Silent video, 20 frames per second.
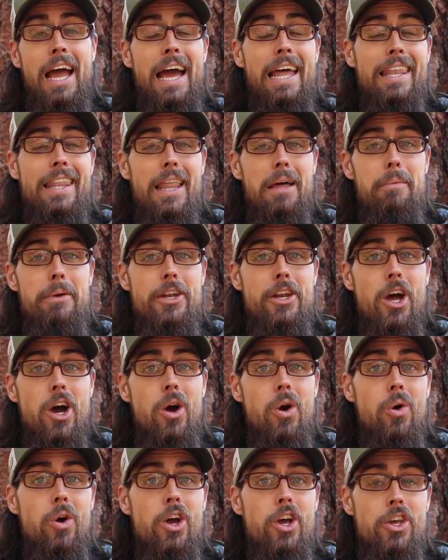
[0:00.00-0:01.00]
and let me
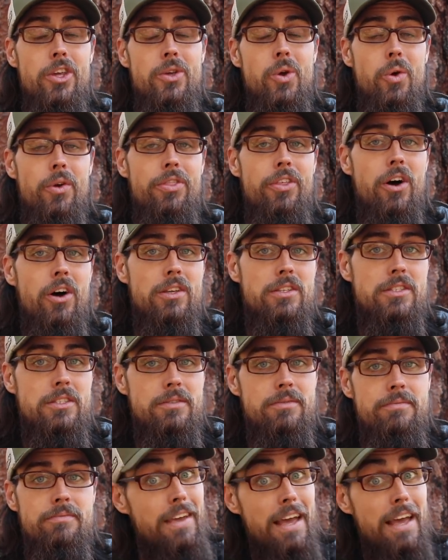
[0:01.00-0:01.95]
know your thoughts.